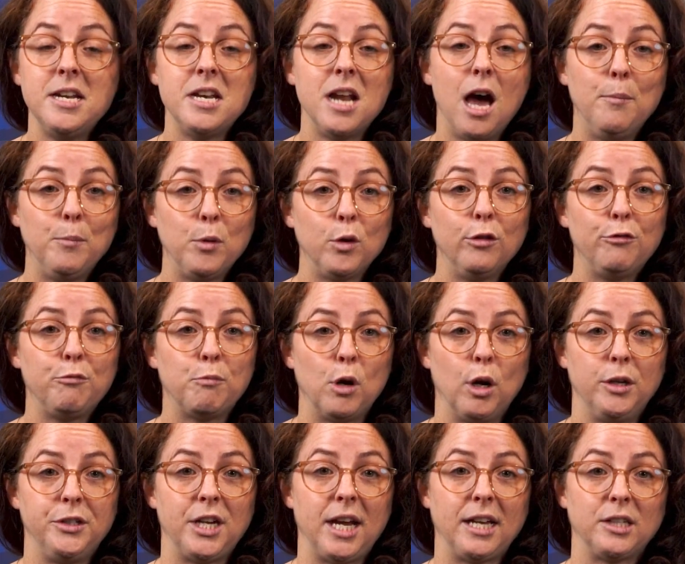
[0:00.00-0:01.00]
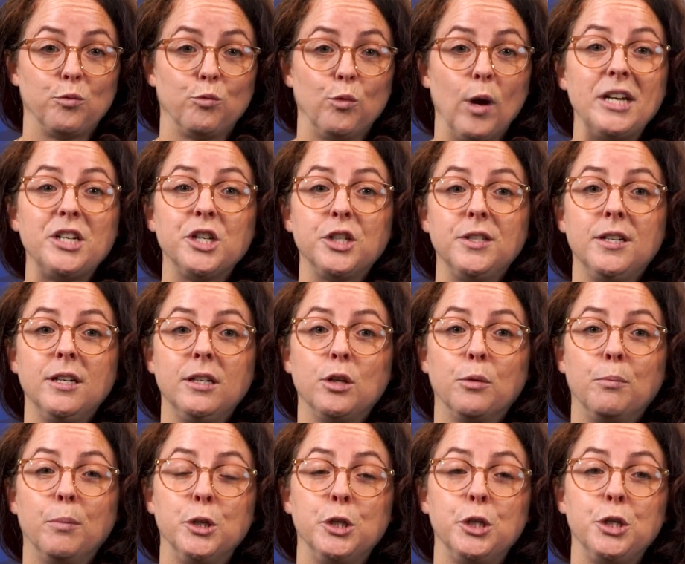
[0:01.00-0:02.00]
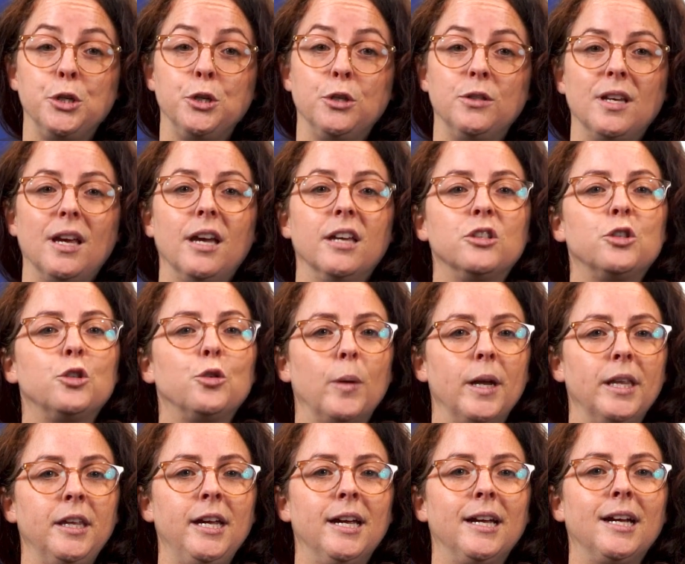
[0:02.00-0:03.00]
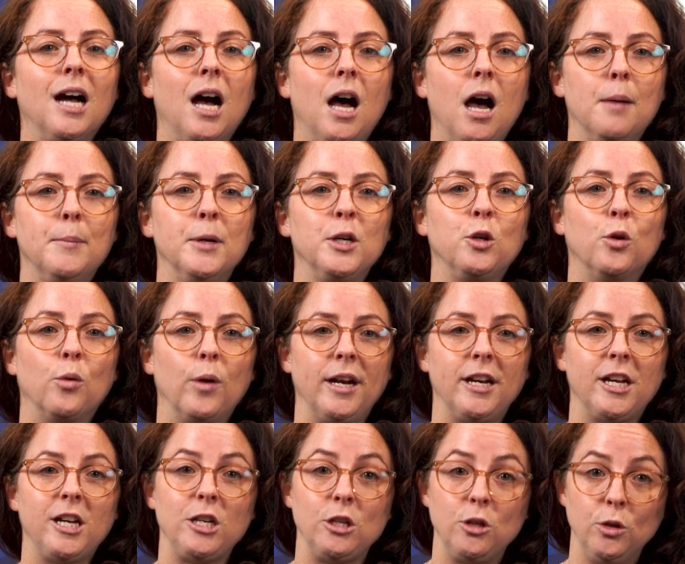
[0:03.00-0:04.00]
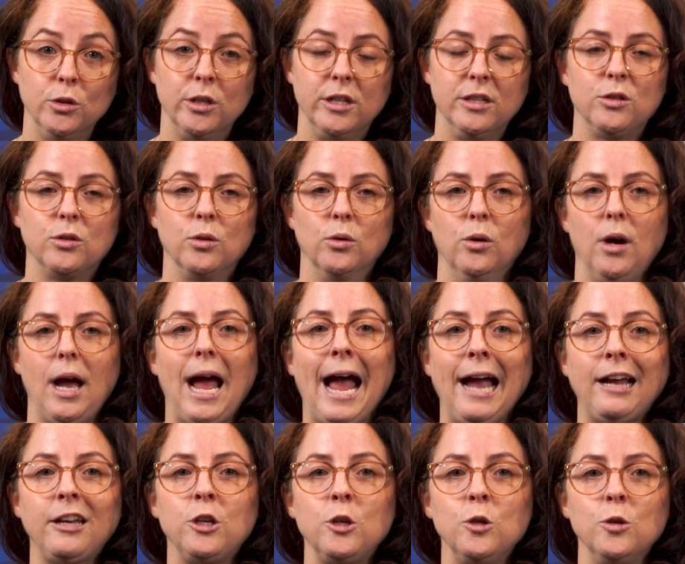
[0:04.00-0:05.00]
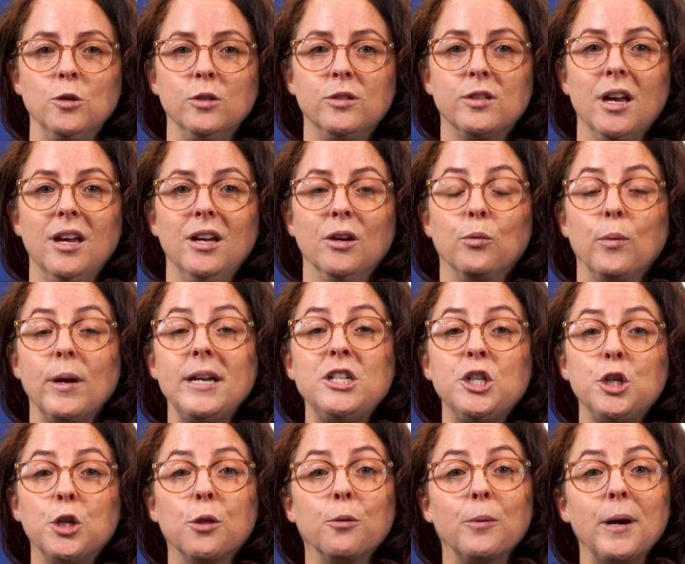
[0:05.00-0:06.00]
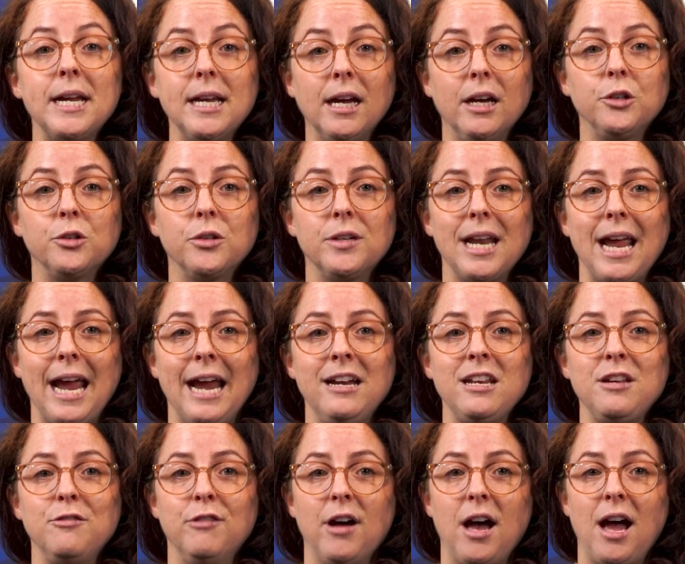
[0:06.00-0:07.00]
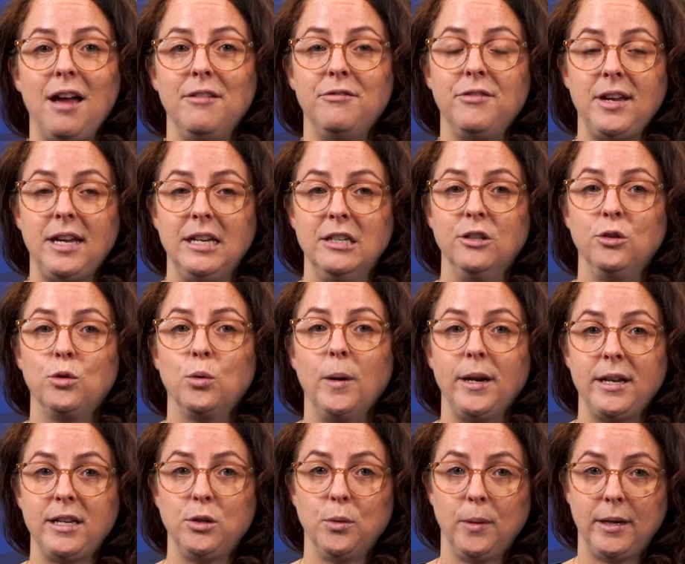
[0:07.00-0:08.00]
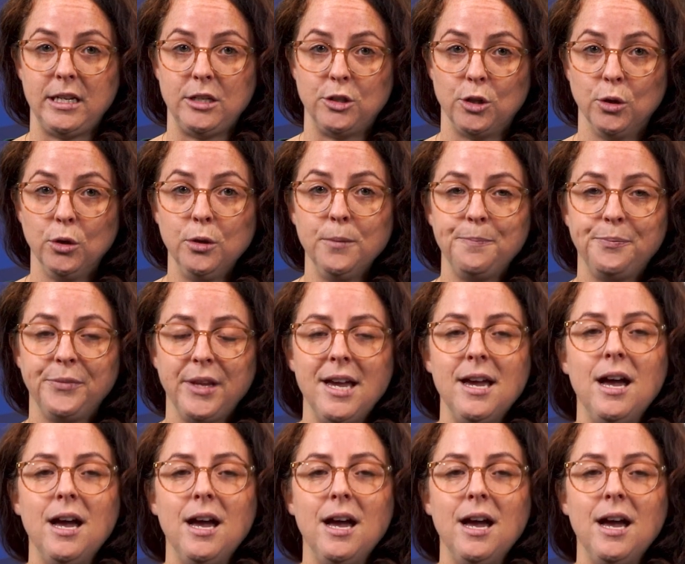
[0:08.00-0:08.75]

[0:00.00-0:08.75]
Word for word: The number of projects registered to produce Australian Carbon Credit Units, or ACCUs, reached 385 in 2022,